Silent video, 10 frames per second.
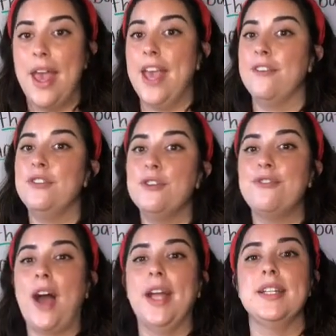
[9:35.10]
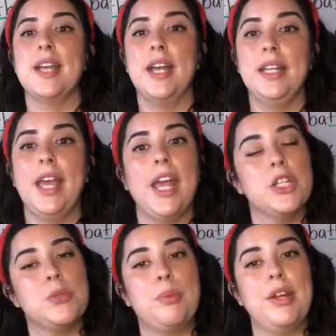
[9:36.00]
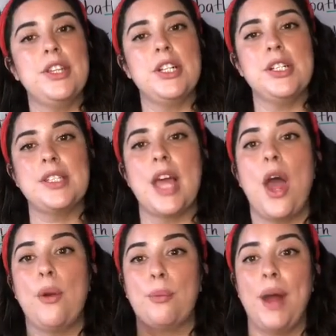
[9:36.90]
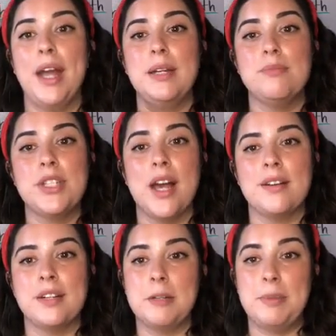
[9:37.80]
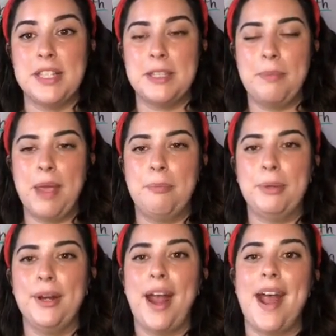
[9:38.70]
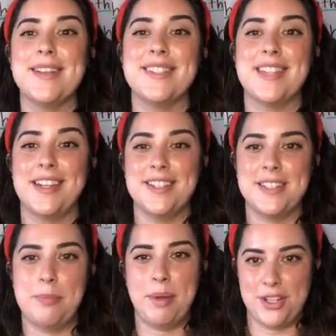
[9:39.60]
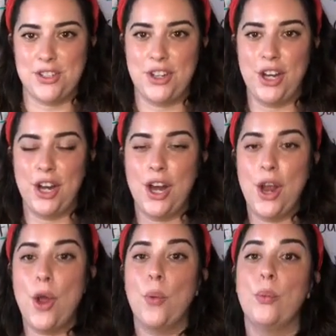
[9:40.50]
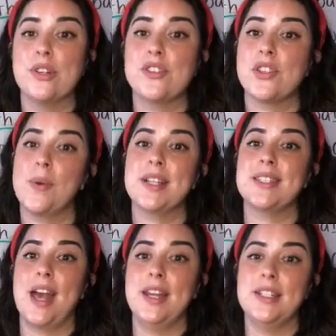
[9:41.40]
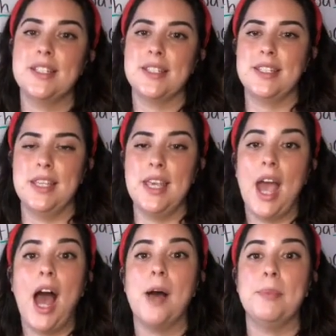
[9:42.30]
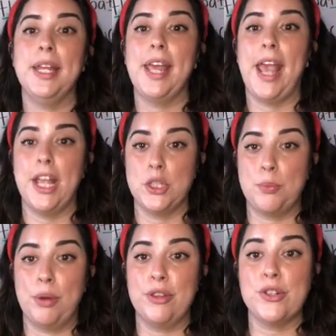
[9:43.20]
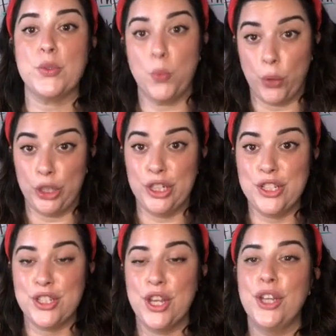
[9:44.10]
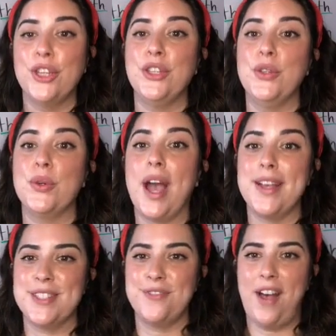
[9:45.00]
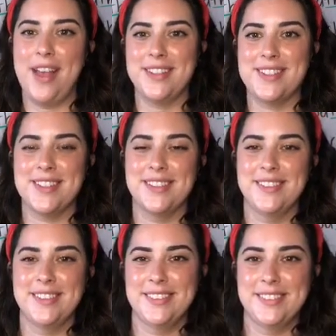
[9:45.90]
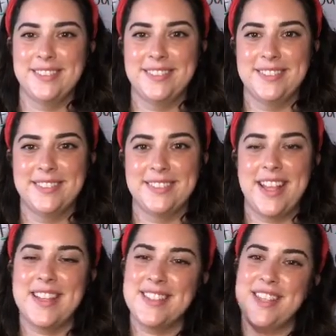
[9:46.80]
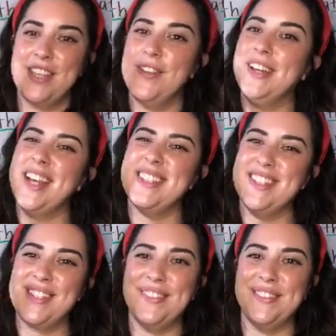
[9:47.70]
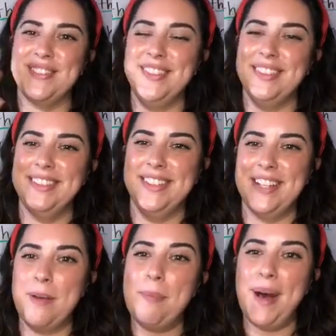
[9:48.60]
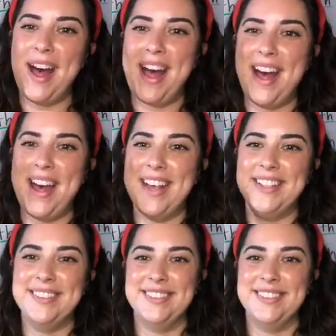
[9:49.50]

If you find any H Brothers, write them down on a piece of paper and send us a picture. We're so excited to see how many H Brothers words you guys find. See you again soon. Bye.